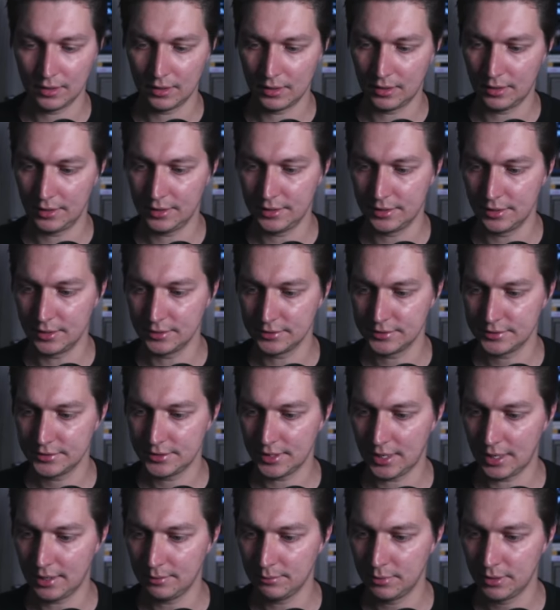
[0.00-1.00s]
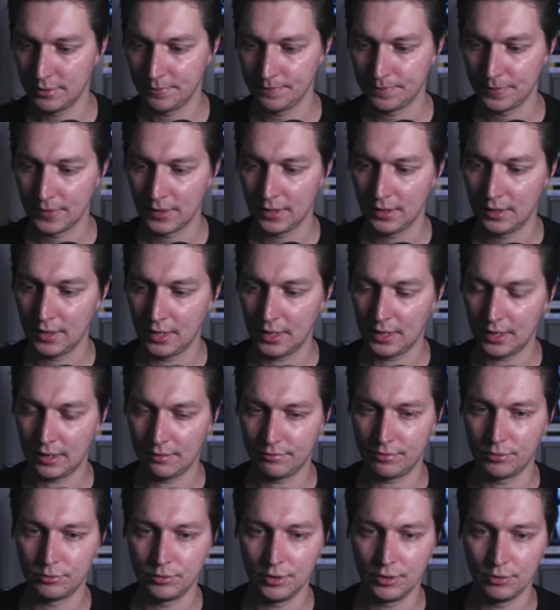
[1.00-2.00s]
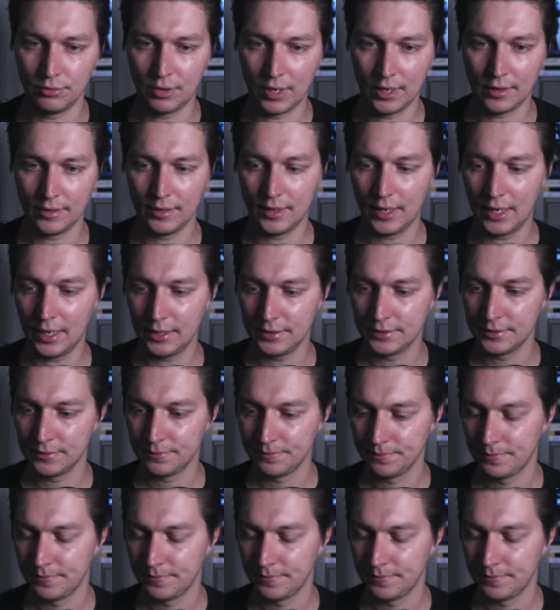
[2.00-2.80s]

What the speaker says: in the stub, and if I rerun that,